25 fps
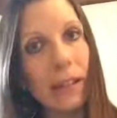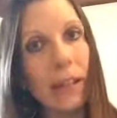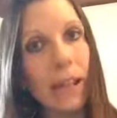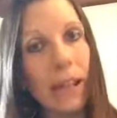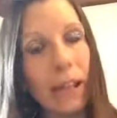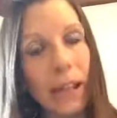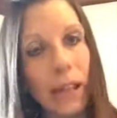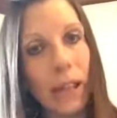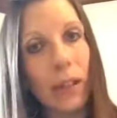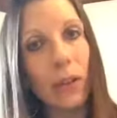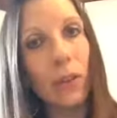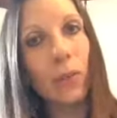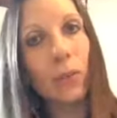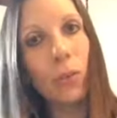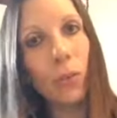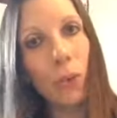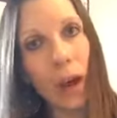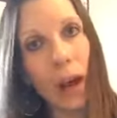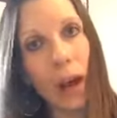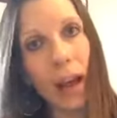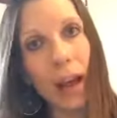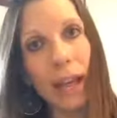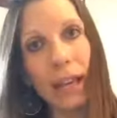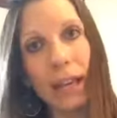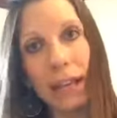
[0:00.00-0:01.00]
in
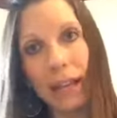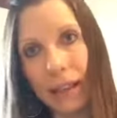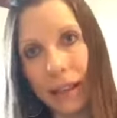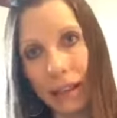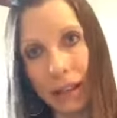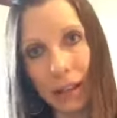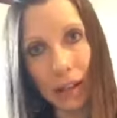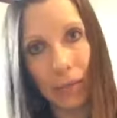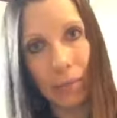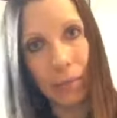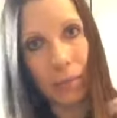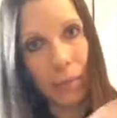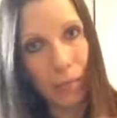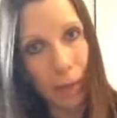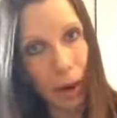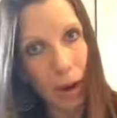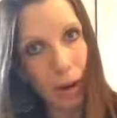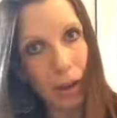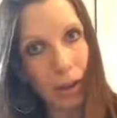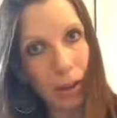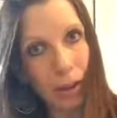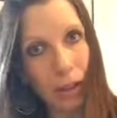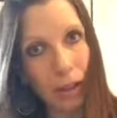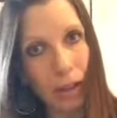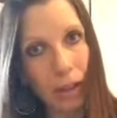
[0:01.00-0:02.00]
rye, in
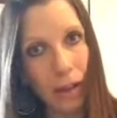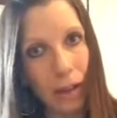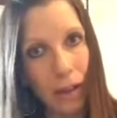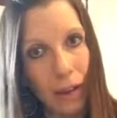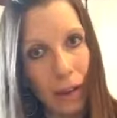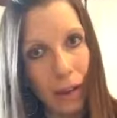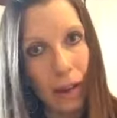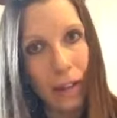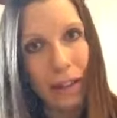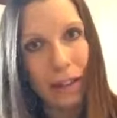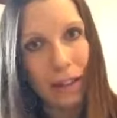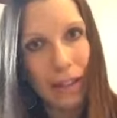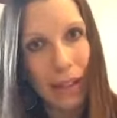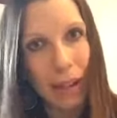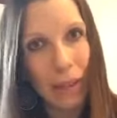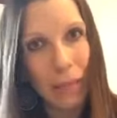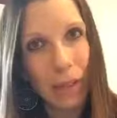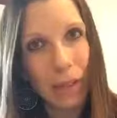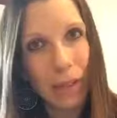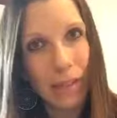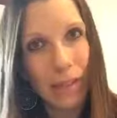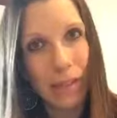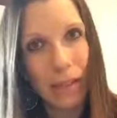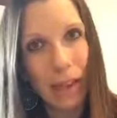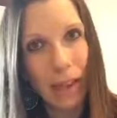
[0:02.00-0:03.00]
barley. Does that
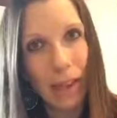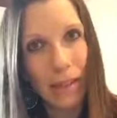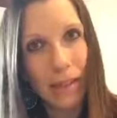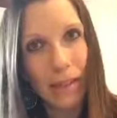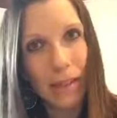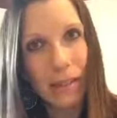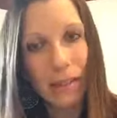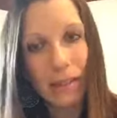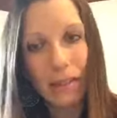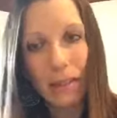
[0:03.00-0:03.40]
make sense?